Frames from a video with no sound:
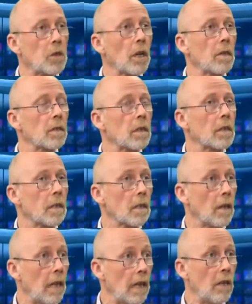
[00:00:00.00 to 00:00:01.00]
shows is
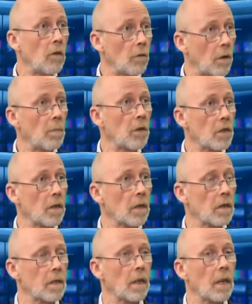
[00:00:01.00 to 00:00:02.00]
that EU
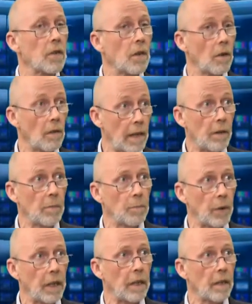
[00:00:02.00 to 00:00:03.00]
commissioners, and they show Leon
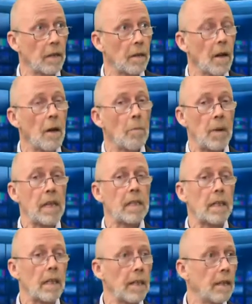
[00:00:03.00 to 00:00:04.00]
Britton,
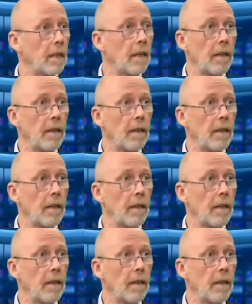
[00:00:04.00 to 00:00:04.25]
basically